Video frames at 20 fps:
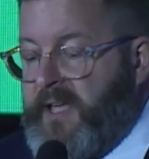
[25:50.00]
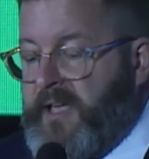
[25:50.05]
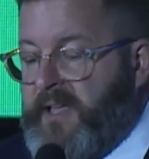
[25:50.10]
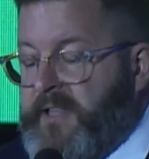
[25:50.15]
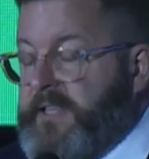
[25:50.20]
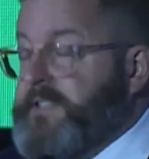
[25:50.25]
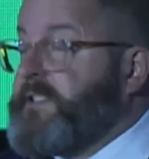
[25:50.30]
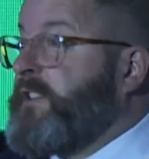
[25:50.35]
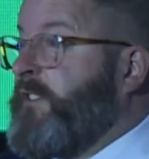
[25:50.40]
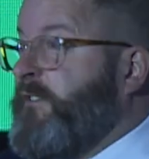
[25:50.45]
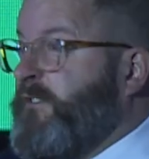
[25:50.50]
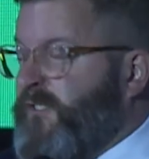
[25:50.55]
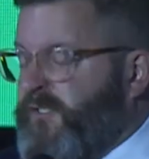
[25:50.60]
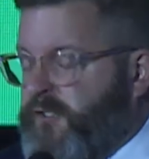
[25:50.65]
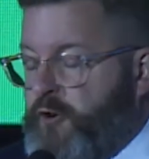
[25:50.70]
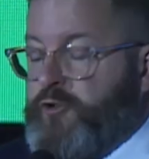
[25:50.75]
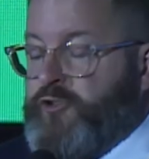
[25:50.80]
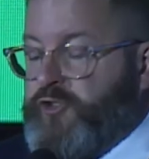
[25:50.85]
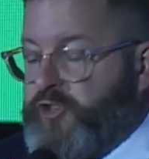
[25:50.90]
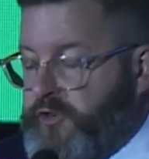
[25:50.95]
This is the
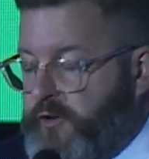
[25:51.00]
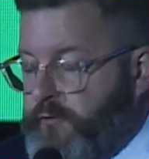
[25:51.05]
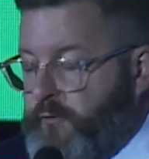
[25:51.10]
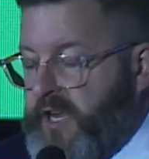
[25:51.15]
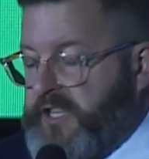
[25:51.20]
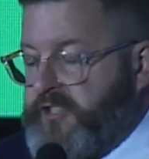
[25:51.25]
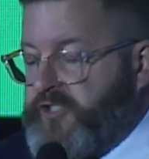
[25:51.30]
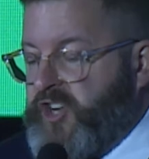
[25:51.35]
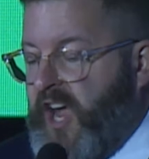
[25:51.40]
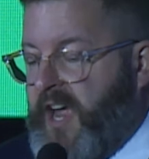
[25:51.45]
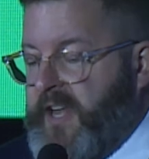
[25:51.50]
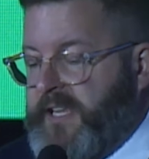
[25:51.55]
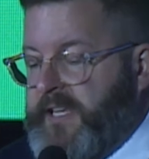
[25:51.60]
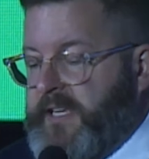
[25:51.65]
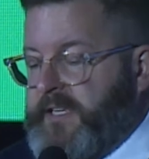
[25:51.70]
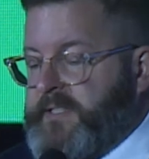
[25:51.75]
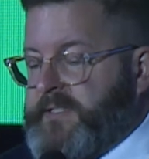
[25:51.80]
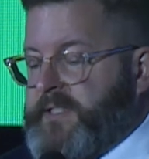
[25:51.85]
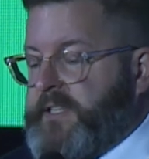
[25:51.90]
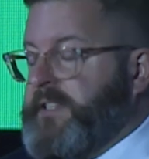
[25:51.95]
version of written
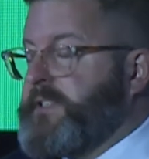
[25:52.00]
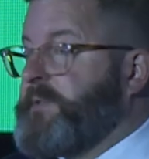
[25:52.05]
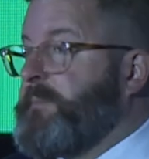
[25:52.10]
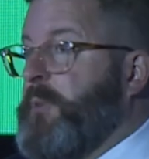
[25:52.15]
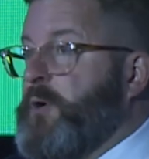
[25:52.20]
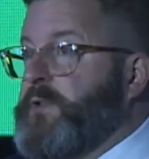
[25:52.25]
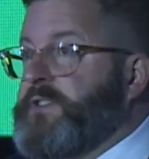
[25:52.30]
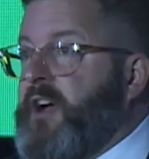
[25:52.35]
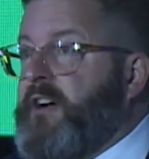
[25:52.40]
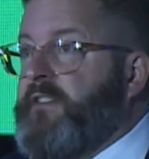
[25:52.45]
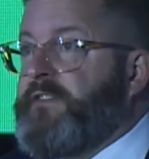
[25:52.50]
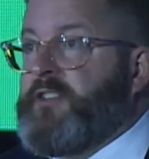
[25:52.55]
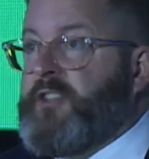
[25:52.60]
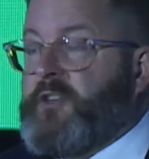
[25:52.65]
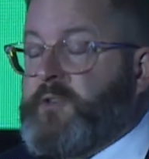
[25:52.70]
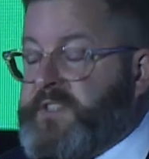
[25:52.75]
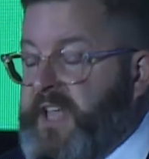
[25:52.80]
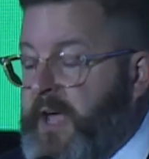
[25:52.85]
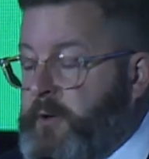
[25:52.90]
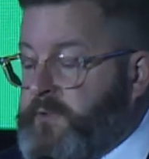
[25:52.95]
Chinese that is most often
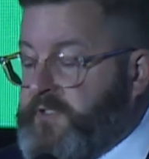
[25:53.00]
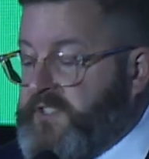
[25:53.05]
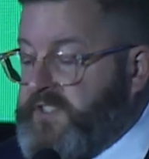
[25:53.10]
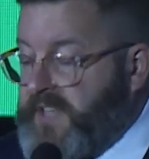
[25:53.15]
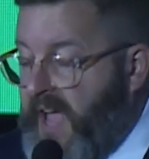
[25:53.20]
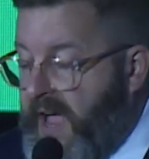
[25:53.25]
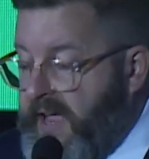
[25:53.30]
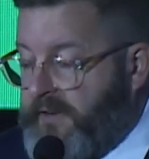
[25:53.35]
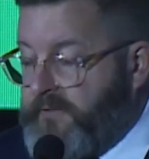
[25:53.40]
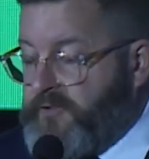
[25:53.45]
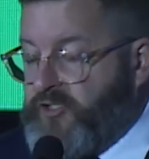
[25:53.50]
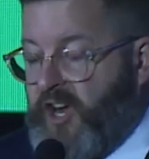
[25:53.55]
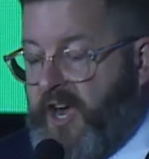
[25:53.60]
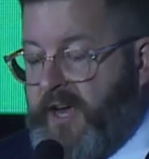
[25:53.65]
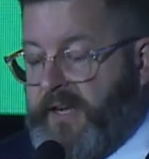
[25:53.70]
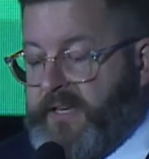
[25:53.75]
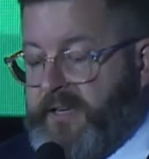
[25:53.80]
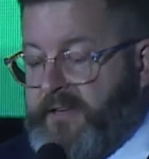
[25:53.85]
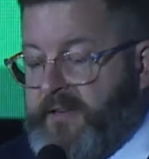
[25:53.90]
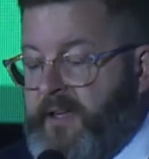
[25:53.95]
used outside of
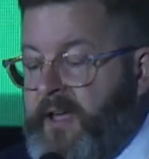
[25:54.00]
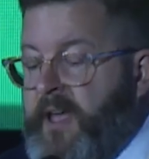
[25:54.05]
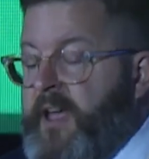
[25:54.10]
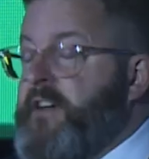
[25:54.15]
China,